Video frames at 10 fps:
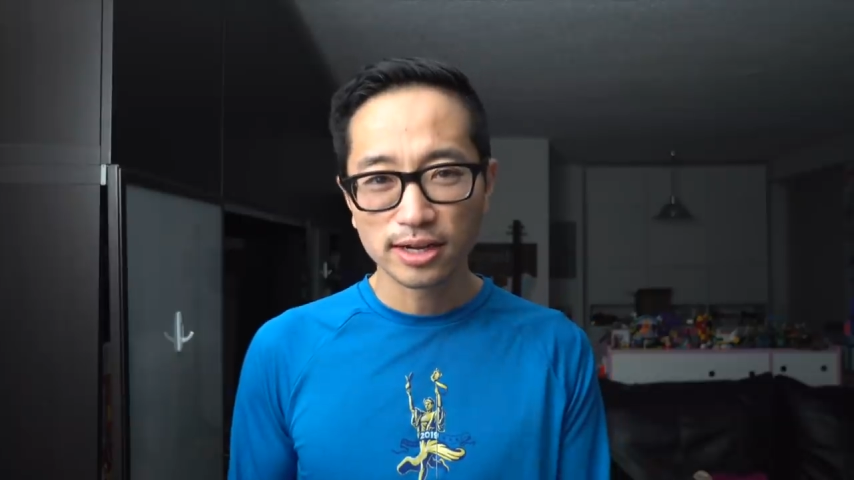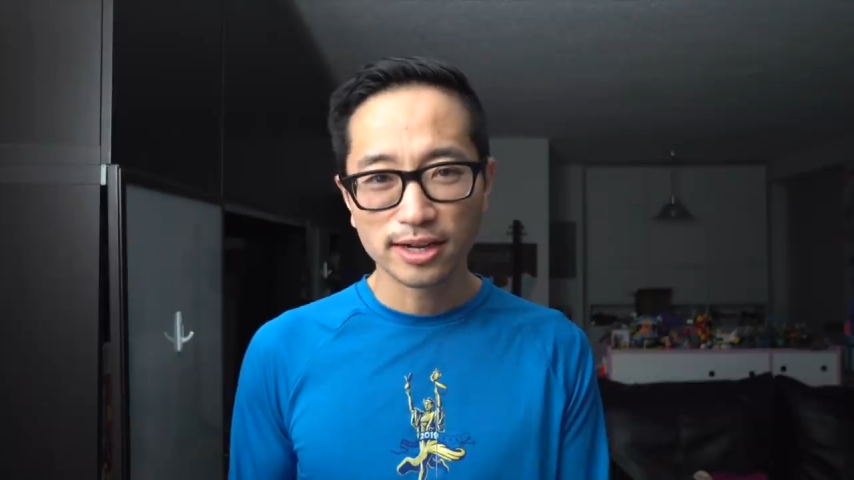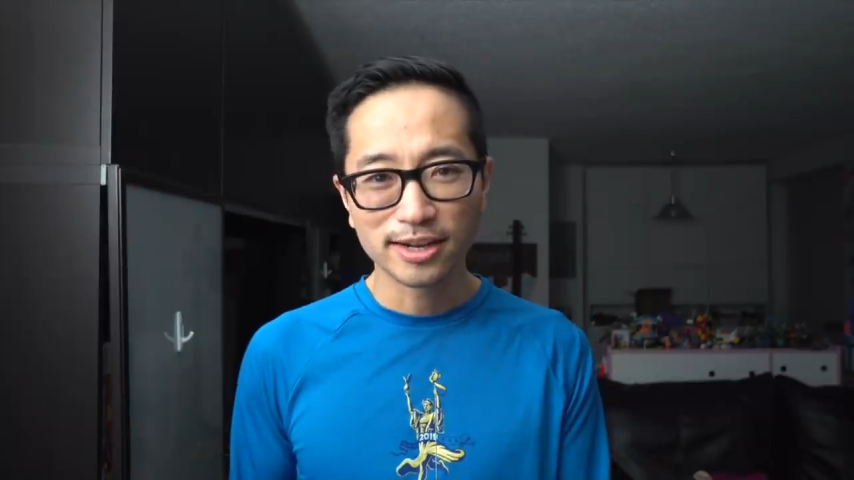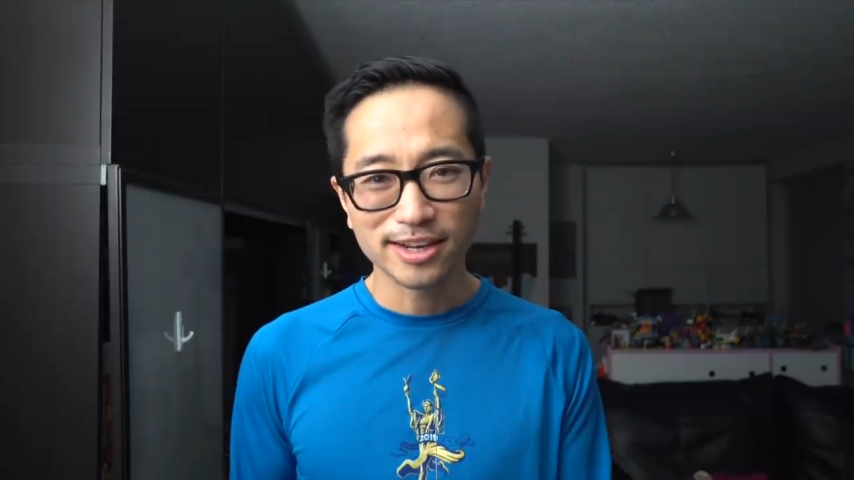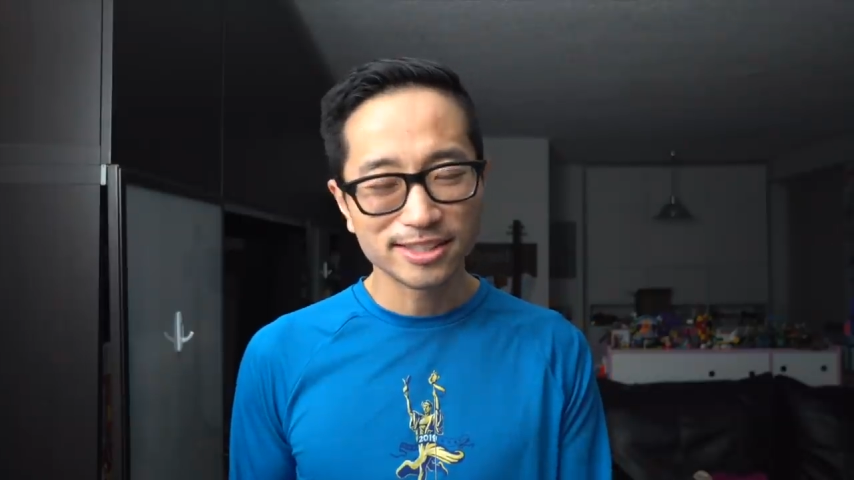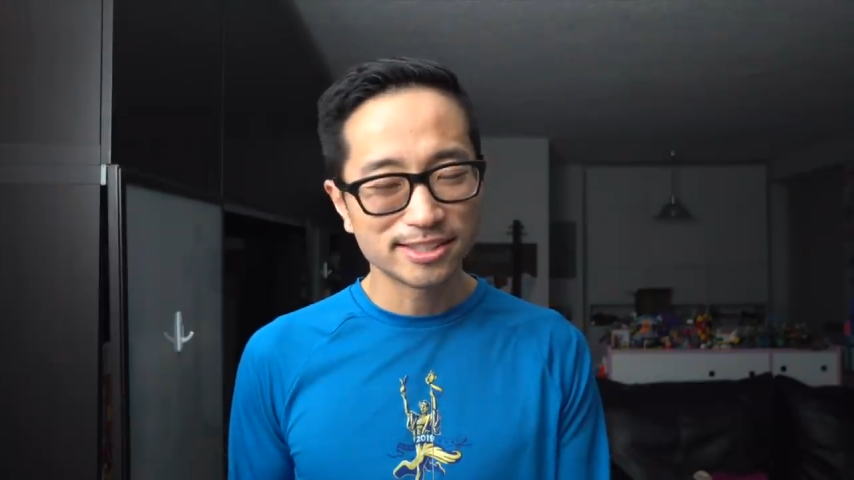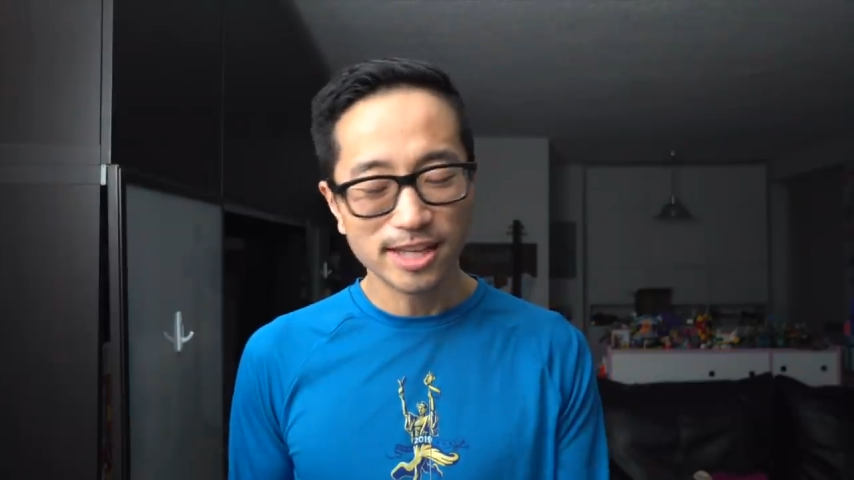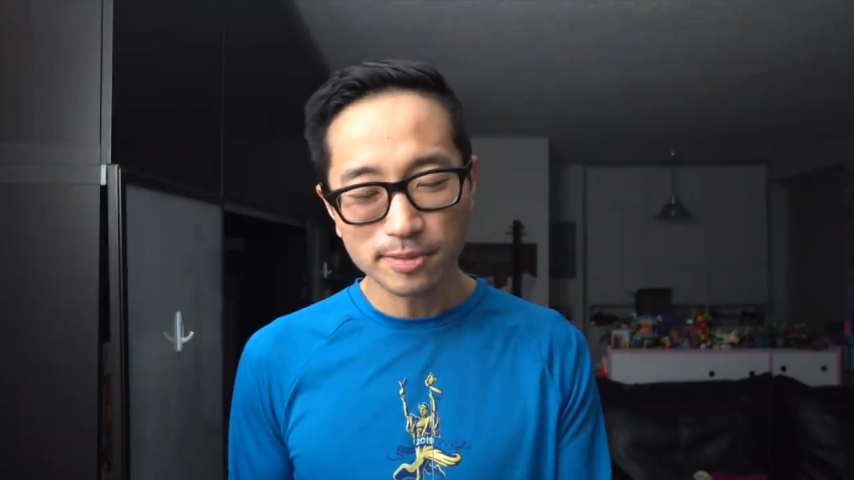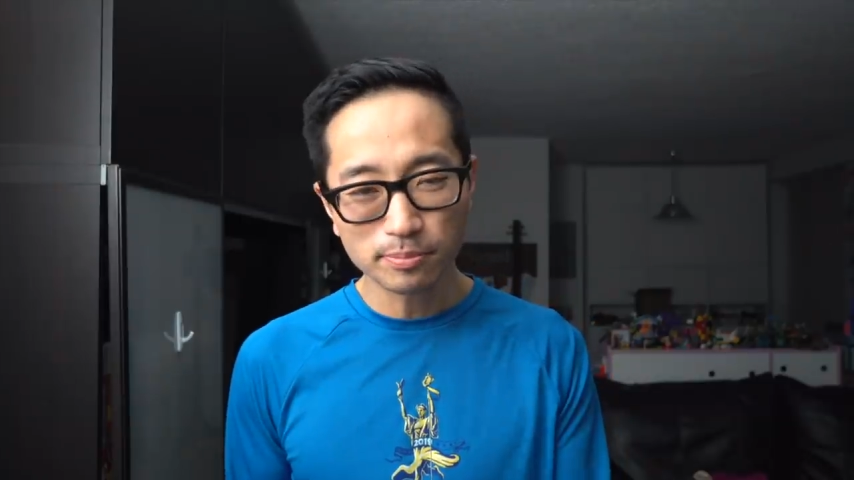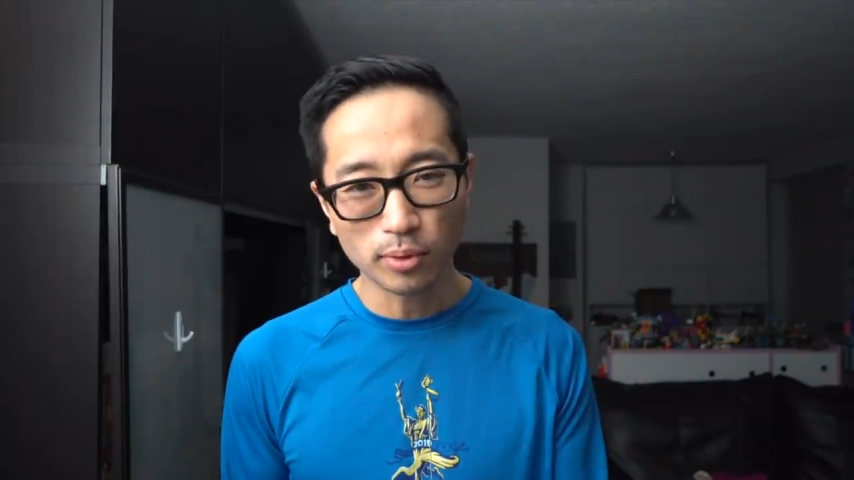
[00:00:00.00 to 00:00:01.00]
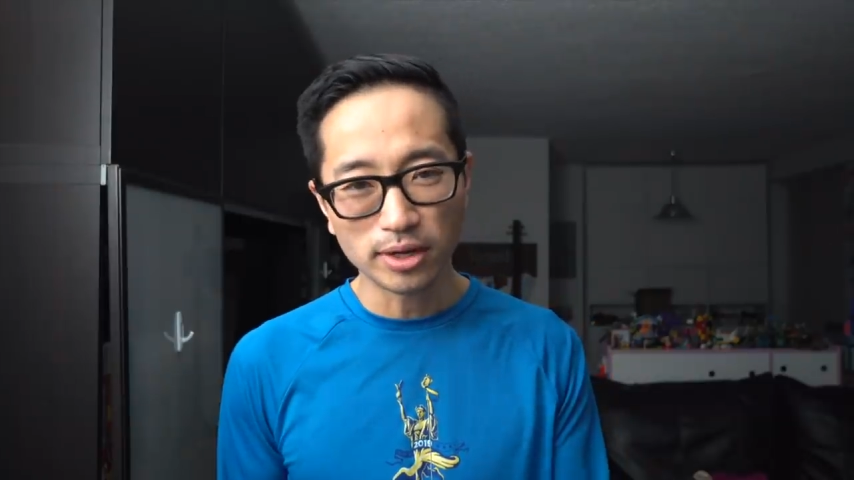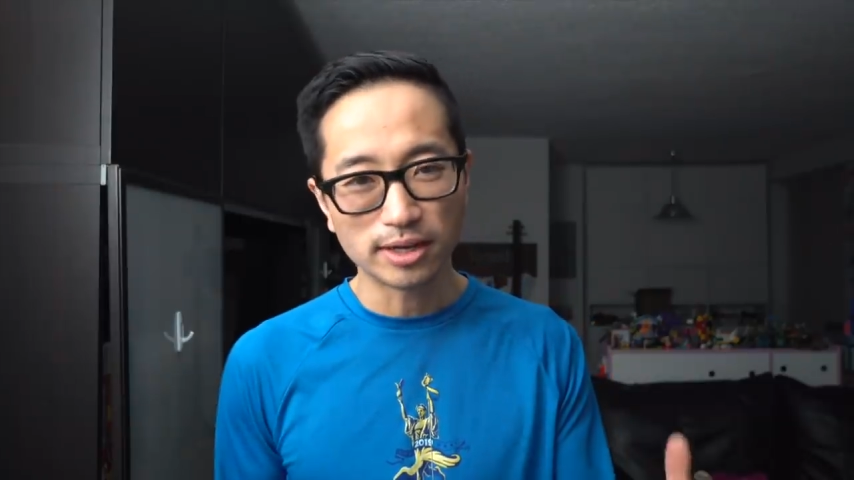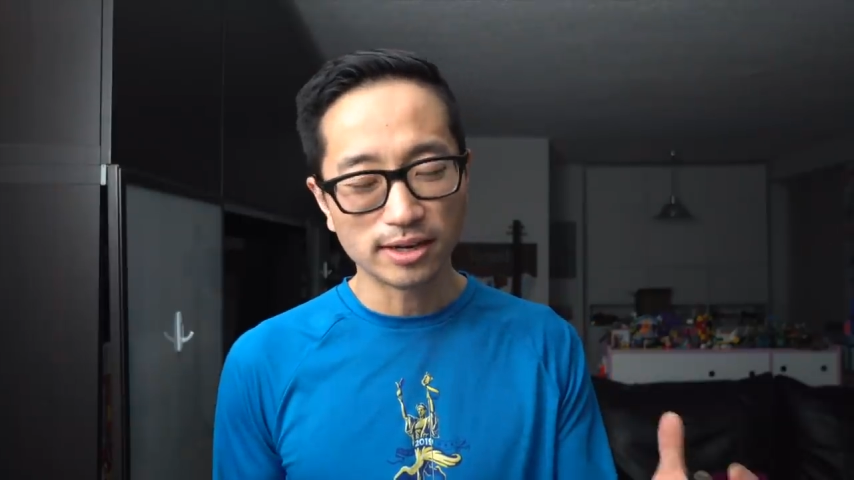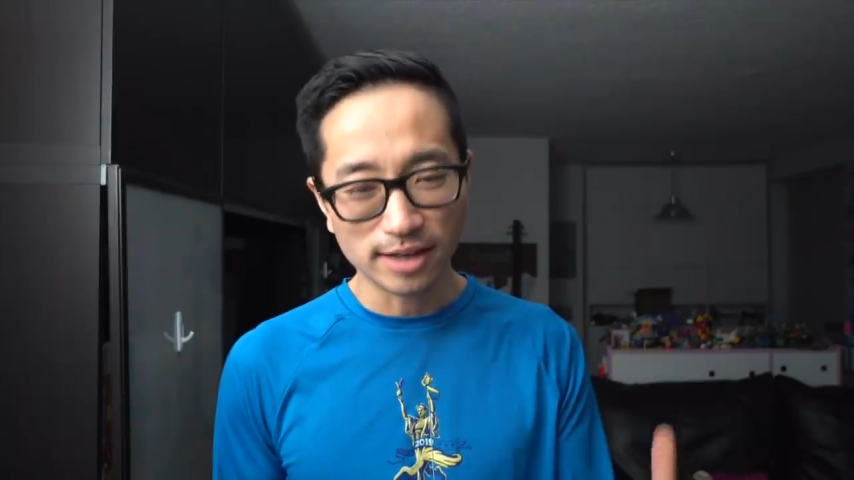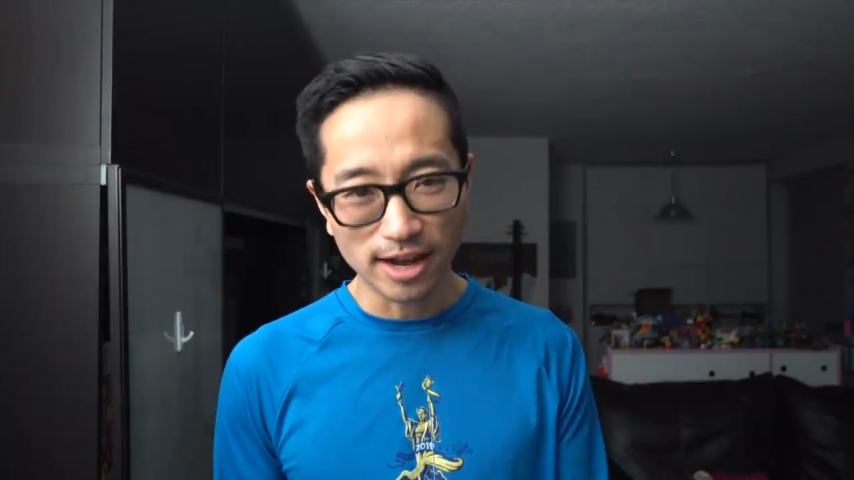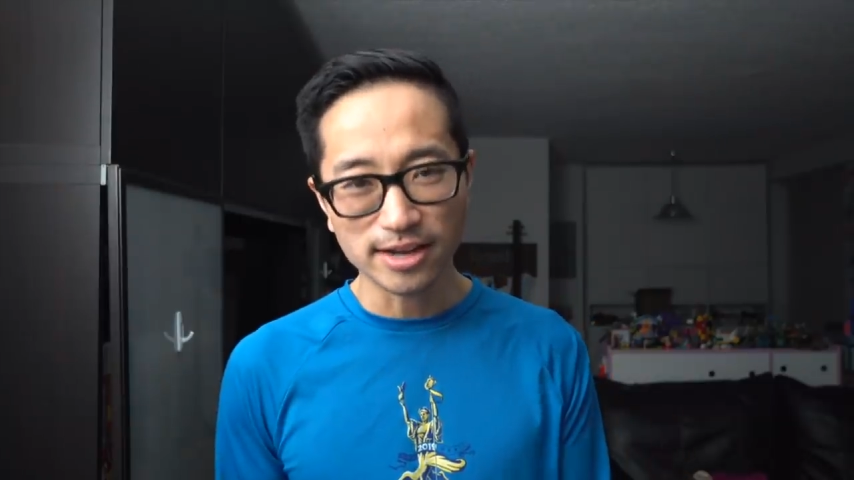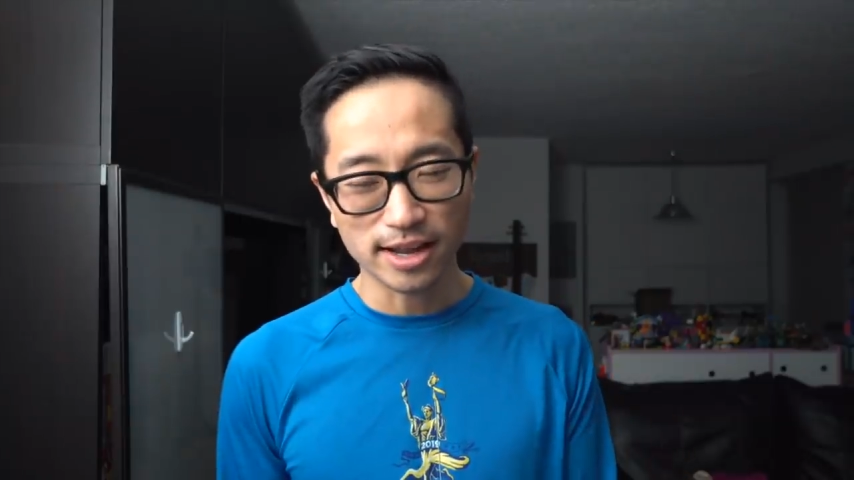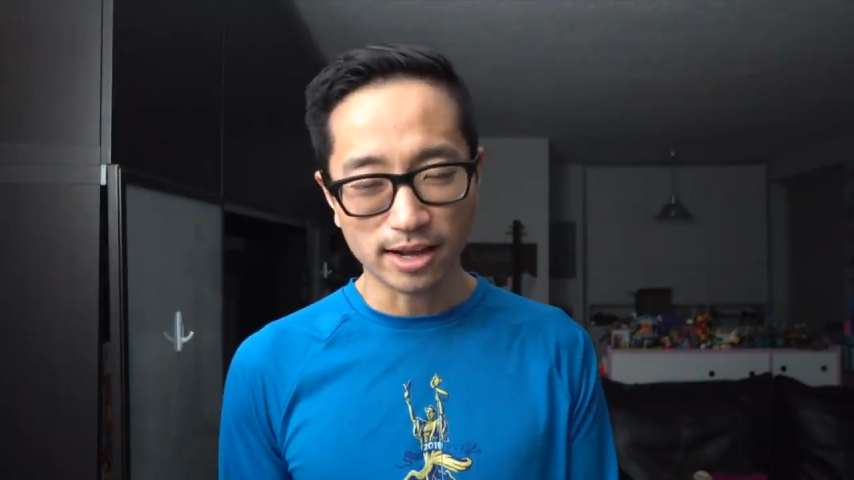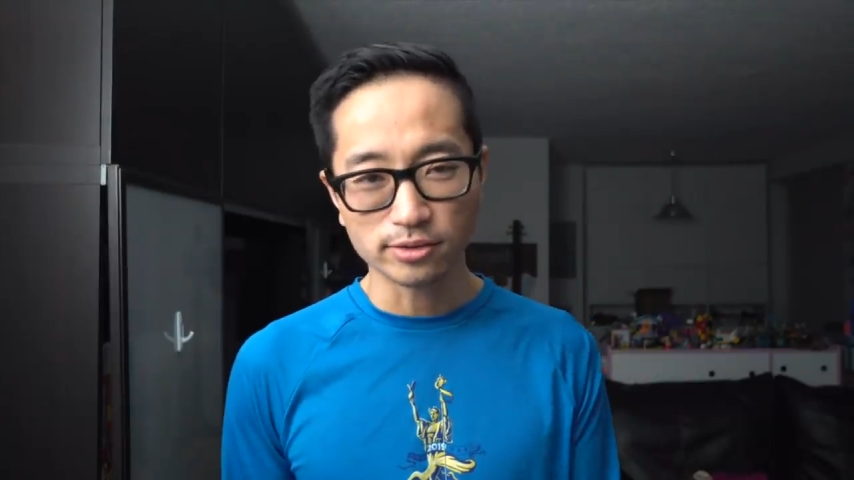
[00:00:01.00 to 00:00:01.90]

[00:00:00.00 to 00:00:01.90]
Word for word: Uh, it's 10.9